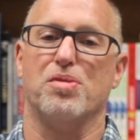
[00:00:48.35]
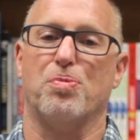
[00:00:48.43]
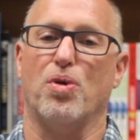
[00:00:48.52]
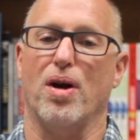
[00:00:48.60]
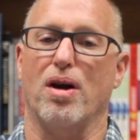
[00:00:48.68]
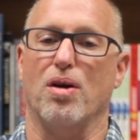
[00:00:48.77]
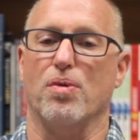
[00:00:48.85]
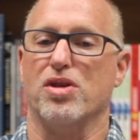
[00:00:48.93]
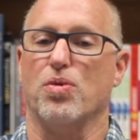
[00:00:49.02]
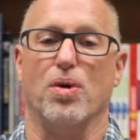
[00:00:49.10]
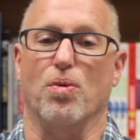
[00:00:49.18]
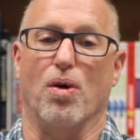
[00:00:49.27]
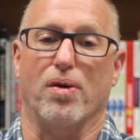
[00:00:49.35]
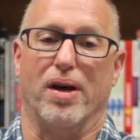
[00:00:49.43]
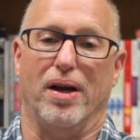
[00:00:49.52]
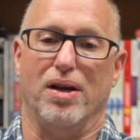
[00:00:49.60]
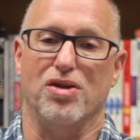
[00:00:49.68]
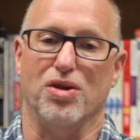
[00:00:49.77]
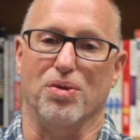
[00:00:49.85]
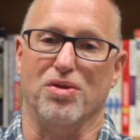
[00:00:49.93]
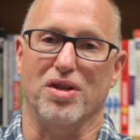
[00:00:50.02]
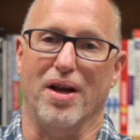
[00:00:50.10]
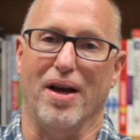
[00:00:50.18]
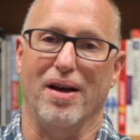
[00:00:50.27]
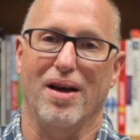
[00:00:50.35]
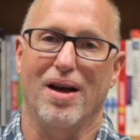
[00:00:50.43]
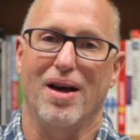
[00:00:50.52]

Prayer, which we won't get into today,